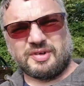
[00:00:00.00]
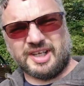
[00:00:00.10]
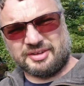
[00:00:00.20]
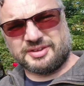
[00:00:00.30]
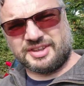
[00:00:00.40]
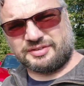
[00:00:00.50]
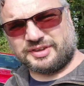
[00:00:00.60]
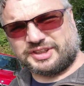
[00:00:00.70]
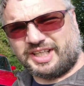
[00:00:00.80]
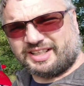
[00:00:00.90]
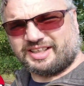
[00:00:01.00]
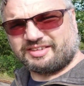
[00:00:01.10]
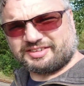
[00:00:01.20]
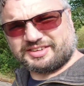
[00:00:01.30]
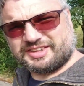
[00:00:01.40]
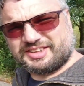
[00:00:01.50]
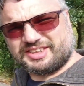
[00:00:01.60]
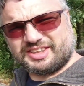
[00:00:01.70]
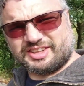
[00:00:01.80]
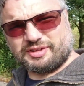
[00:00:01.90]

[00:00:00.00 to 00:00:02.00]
Well, how's this for shared heritage?